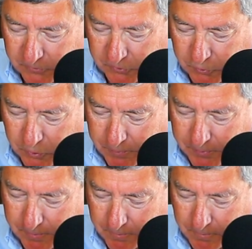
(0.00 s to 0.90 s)

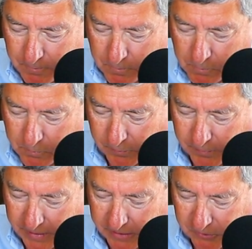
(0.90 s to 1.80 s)
strip
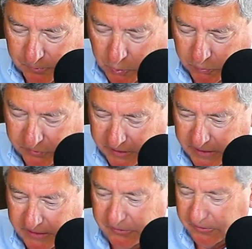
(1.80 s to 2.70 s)
and expose the
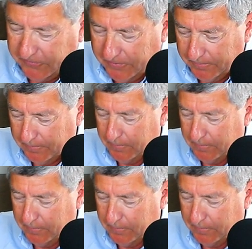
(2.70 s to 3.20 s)
adhesive.